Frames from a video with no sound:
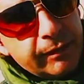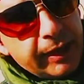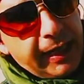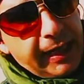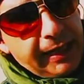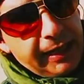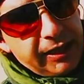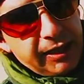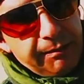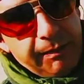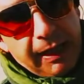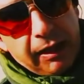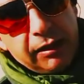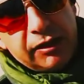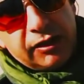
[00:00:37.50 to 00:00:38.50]
and it's a
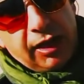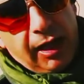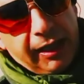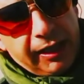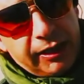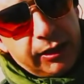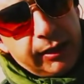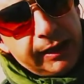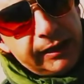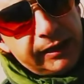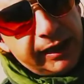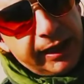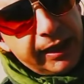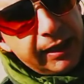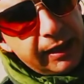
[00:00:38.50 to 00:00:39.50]
metal stock, as you can
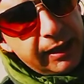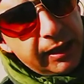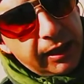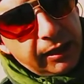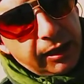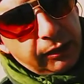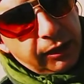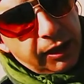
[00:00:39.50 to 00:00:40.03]
see. Now